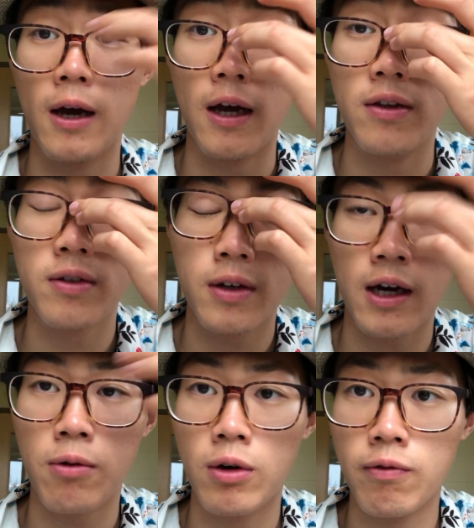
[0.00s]
And then
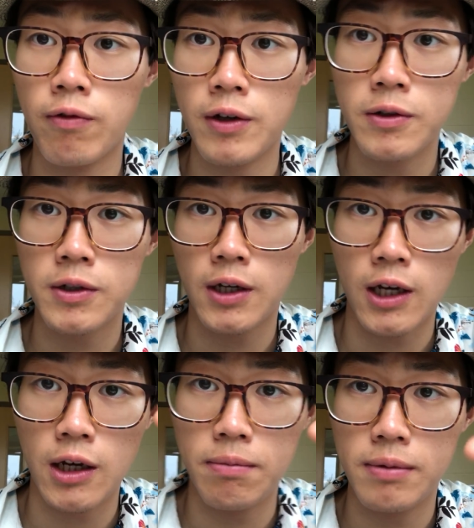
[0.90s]
I will
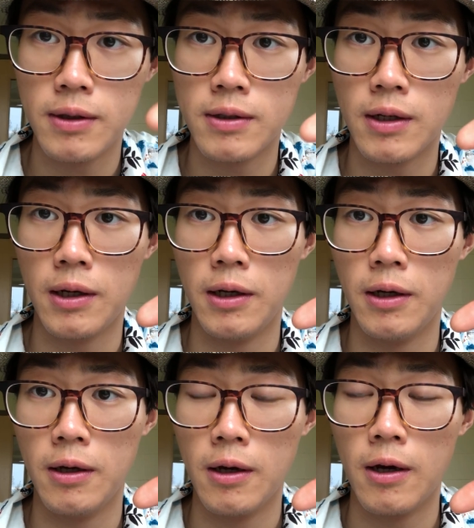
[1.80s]
videotape
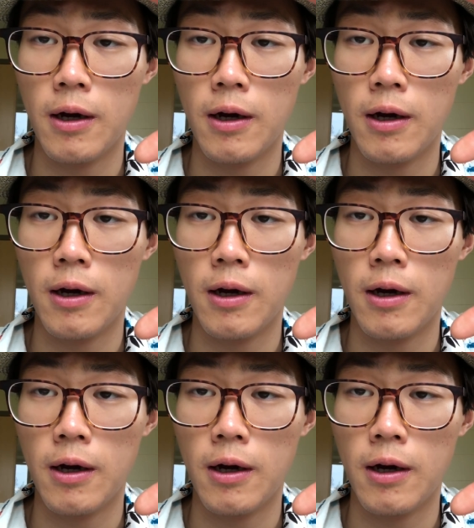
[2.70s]
the